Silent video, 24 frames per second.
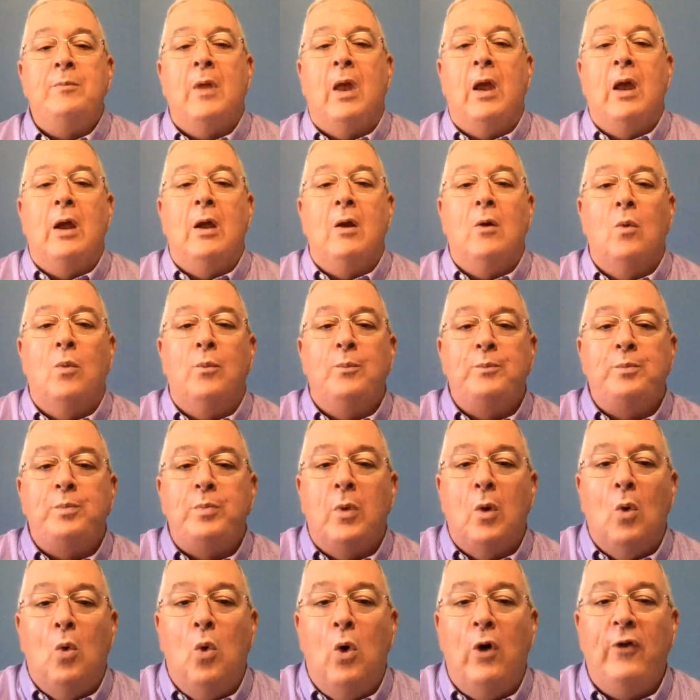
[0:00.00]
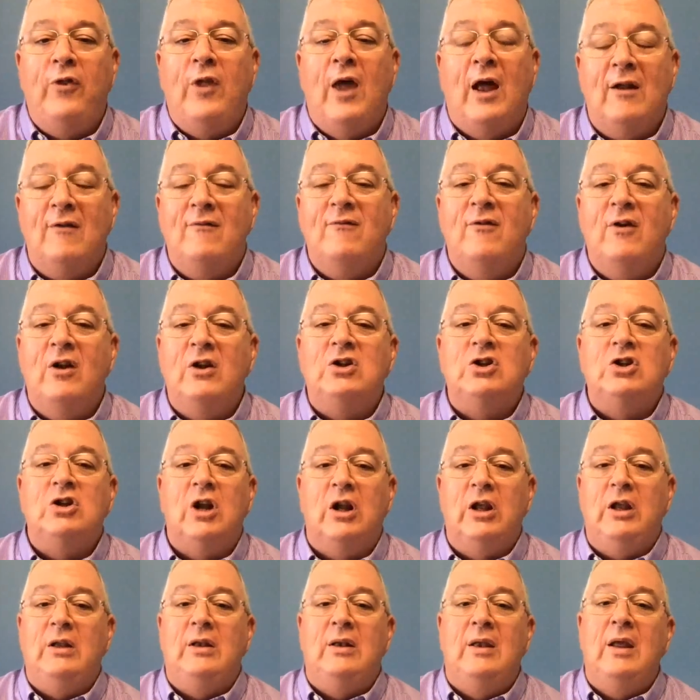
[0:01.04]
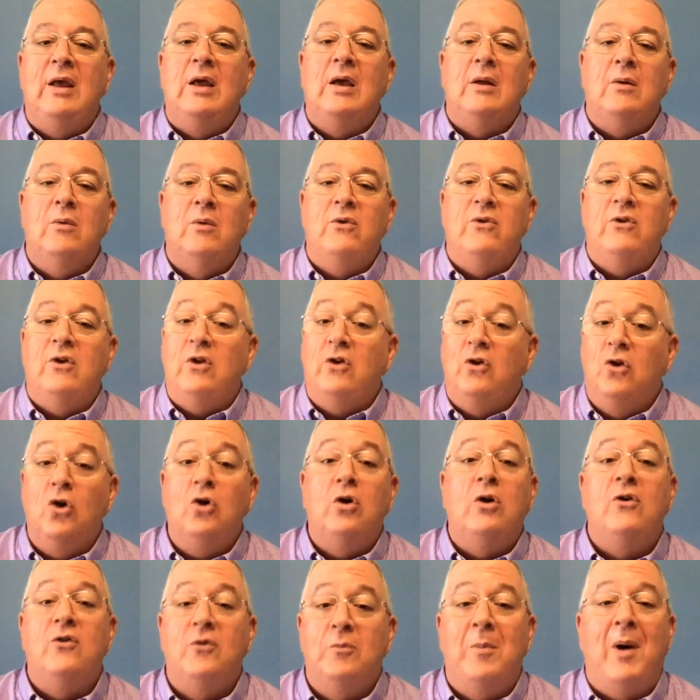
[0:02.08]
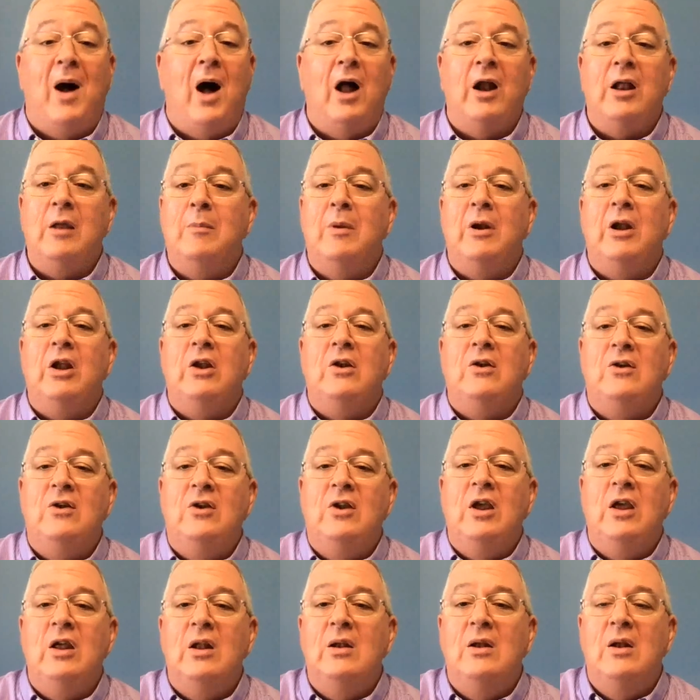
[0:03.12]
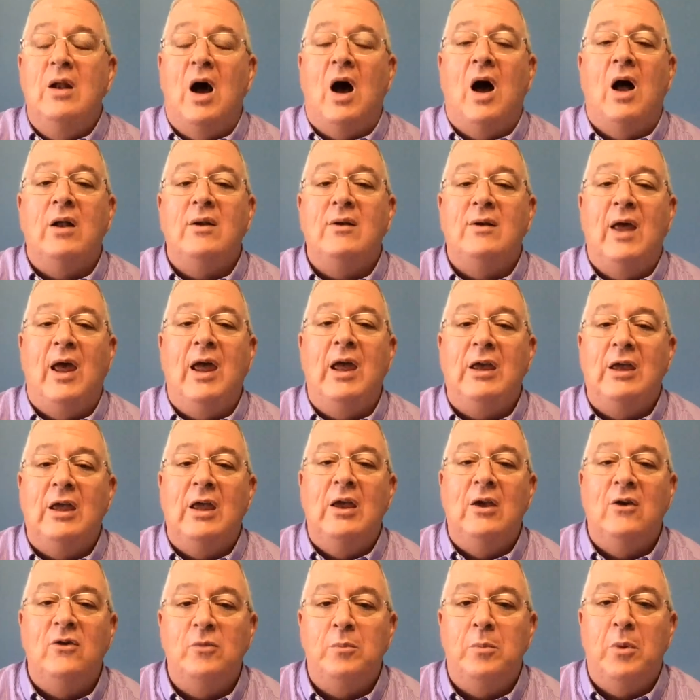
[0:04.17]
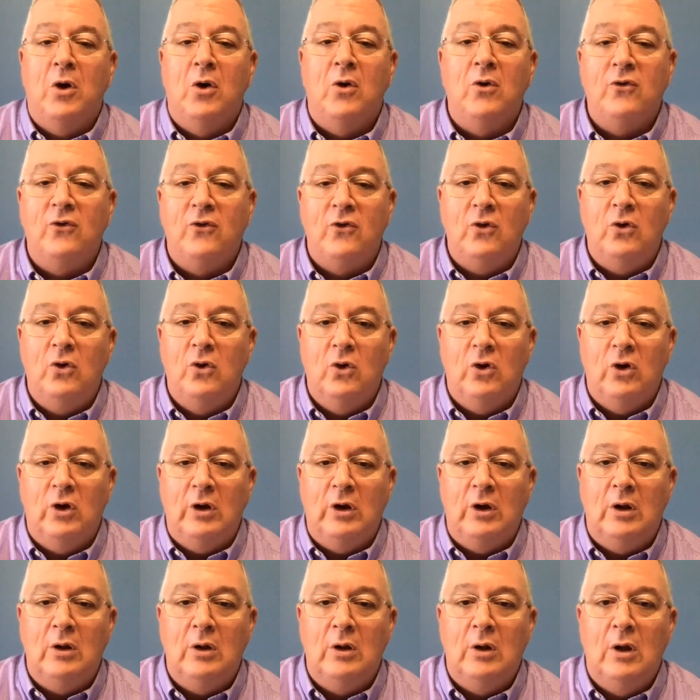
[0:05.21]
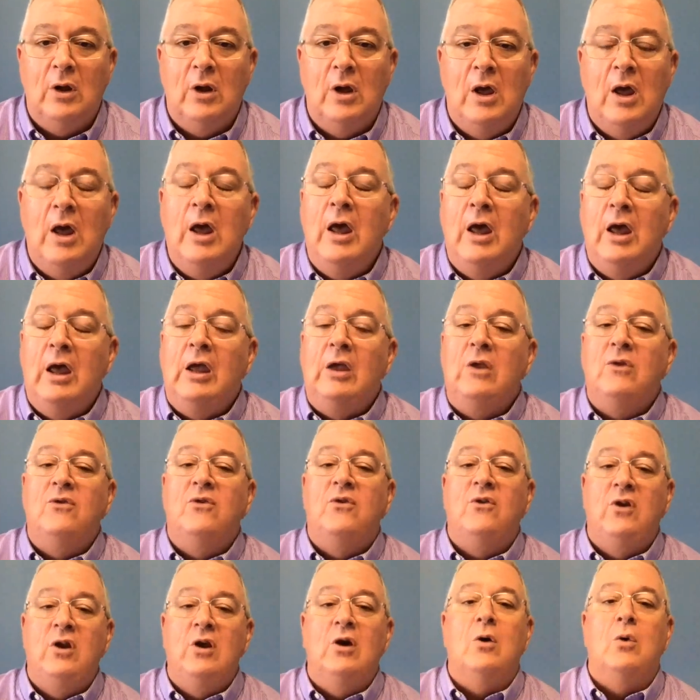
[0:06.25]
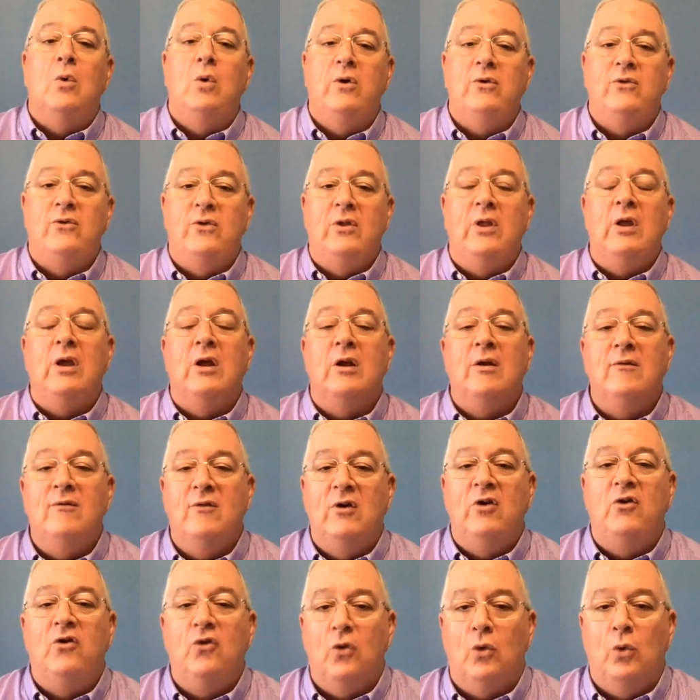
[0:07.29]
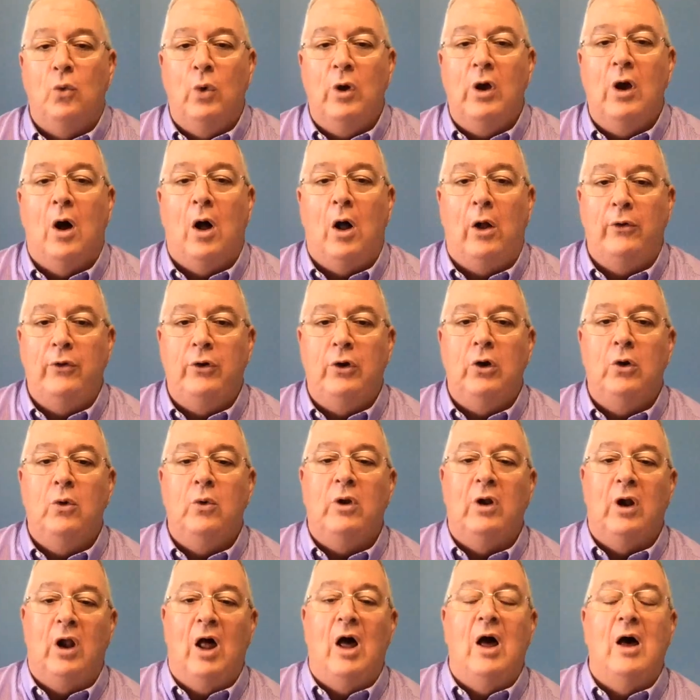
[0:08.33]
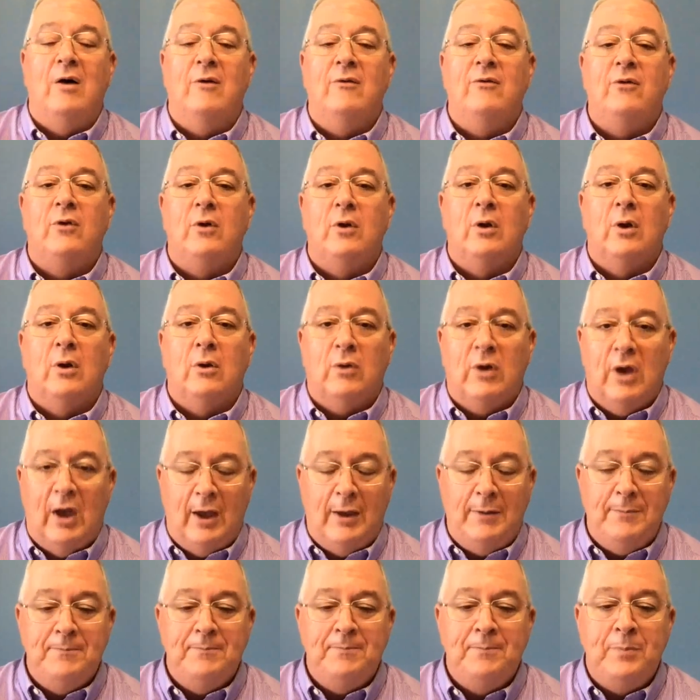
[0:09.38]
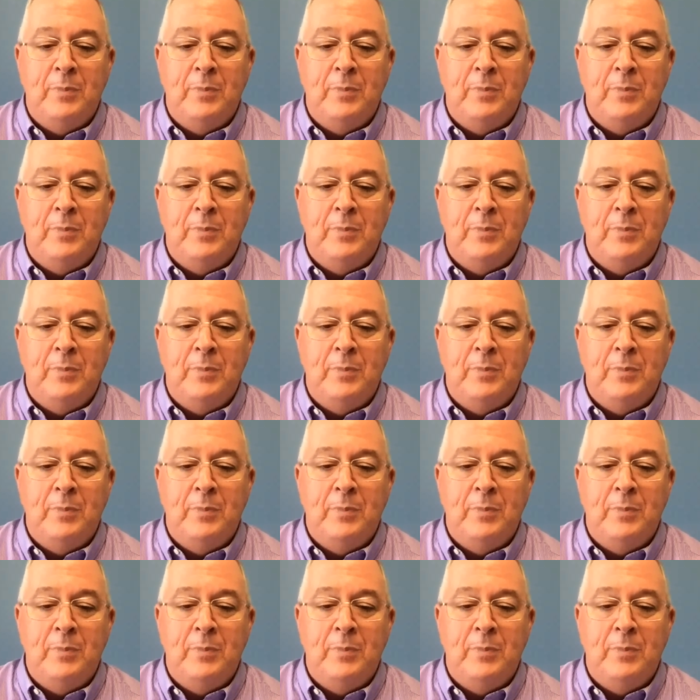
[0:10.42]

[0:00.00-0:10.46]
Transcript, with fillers: and what that eventually did was it took his body, but it did not take his personhood. He still was the individual we all knew and loved. Okay?